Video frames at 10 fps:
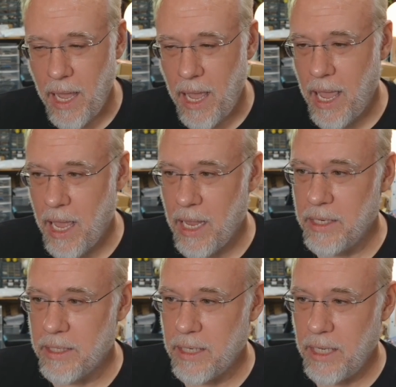
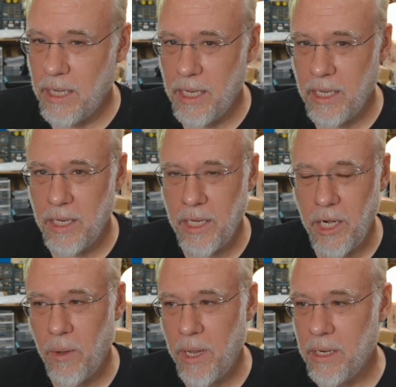And you
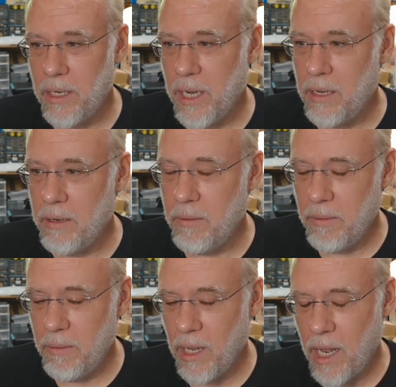know,
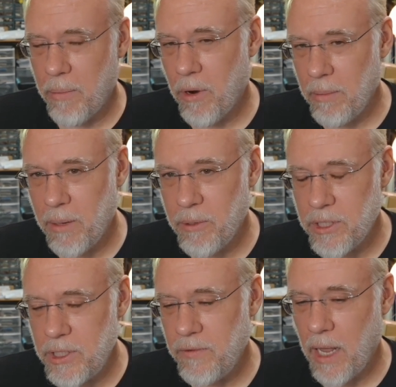in a lot of programming
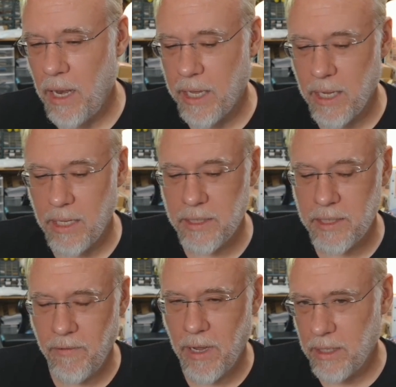languages, you've got like
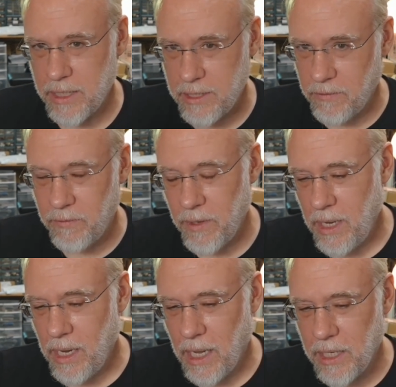say you've got a list
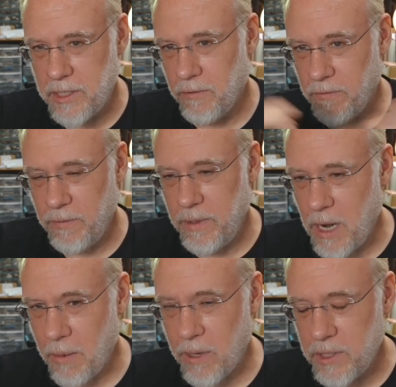of
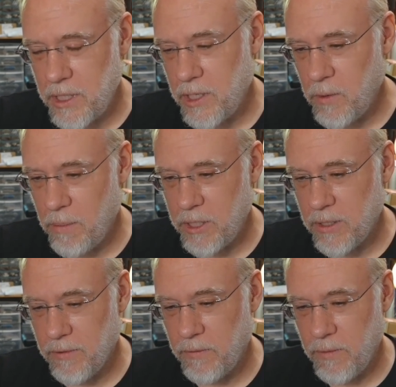numbers, and you do a bunch
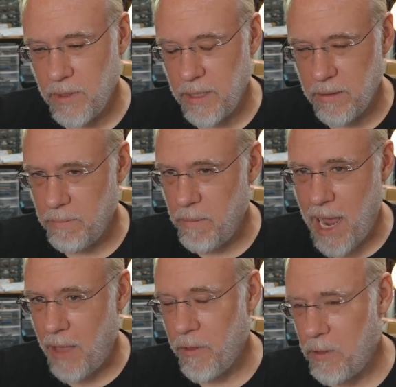of
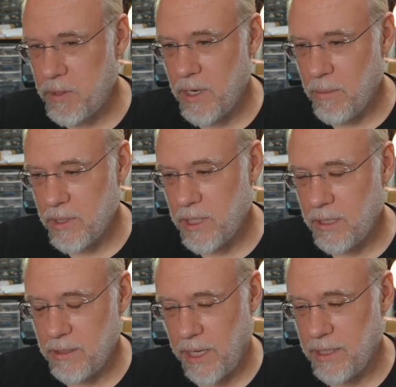math on those numbers.
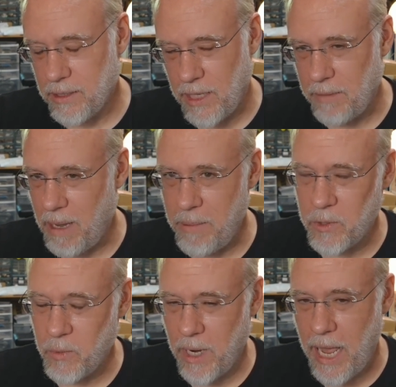Like say maybe you
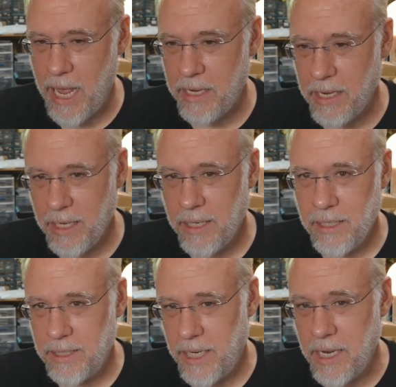just want to add
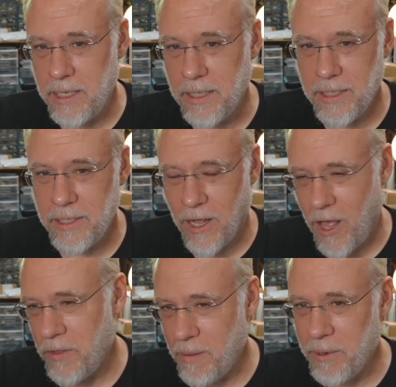10 to
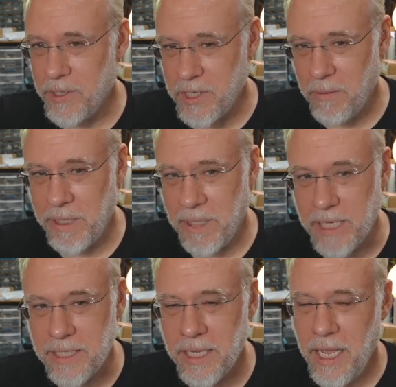all the numbers in your big
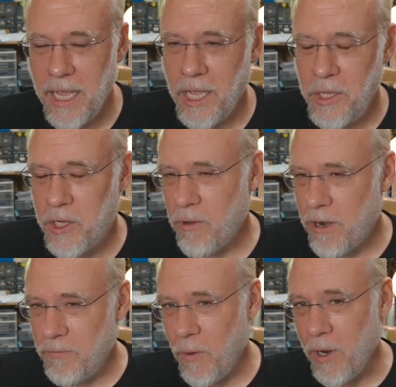list. You could write
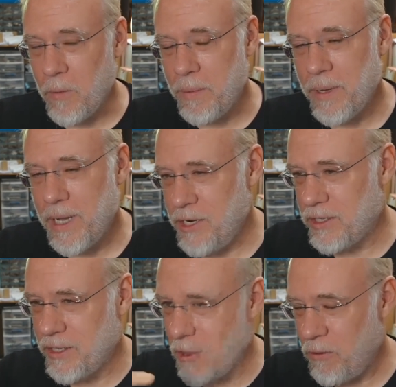a for loop and you
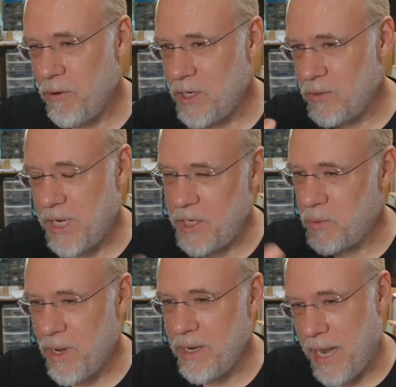just go through each
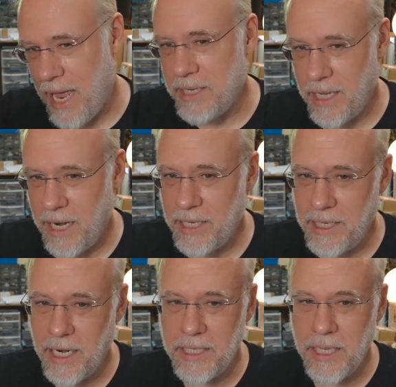one, add 10, add
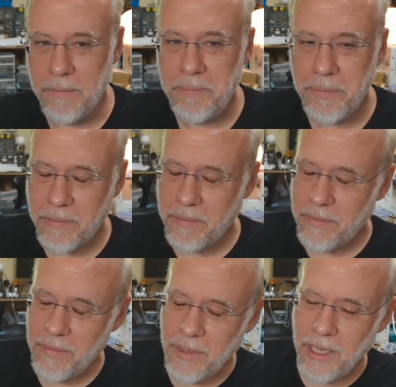10, add 10.
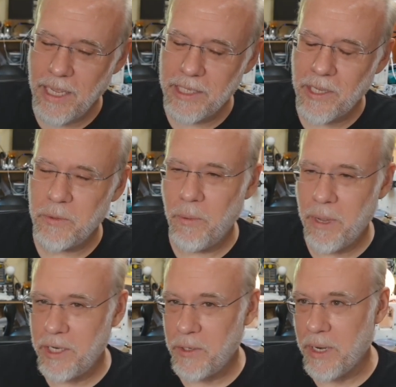And so that's one way
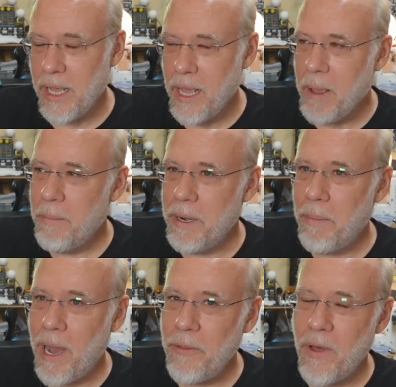to do it. But in
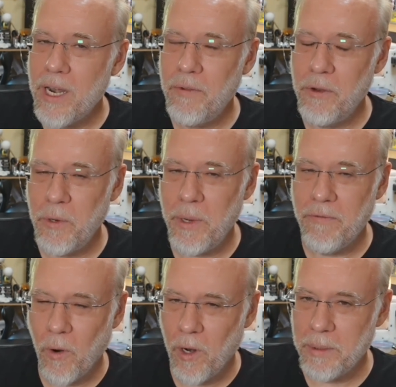Python, if you're doing
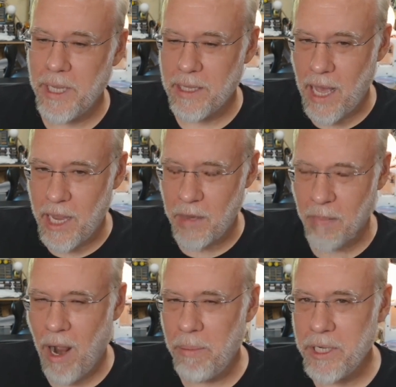for loops like that, you're
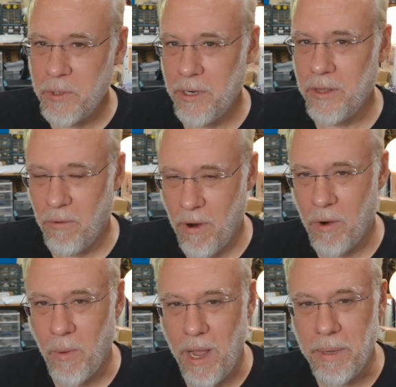probably doing it the
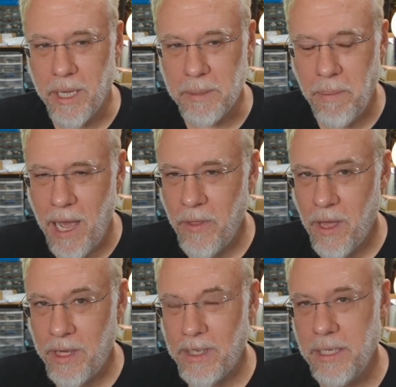wrong way because
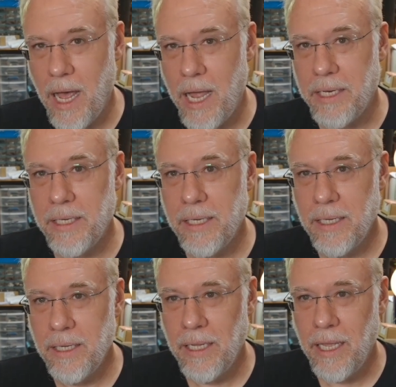Python is not
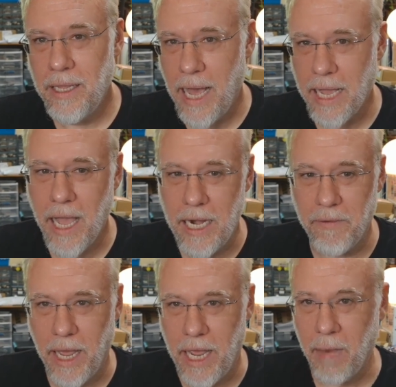that kind of
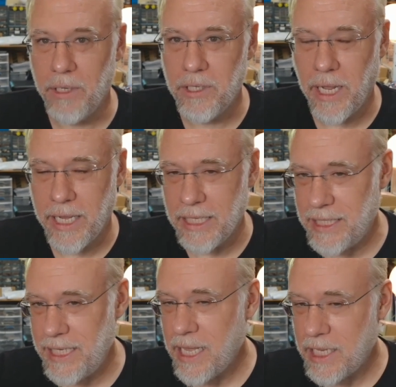a language. Like in
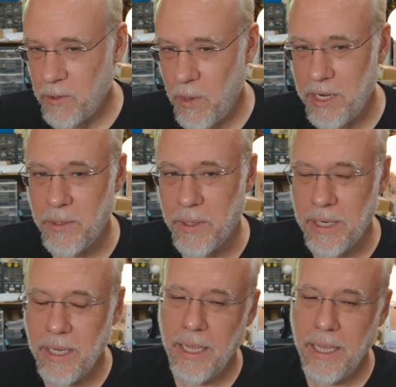C, that's the way to do it.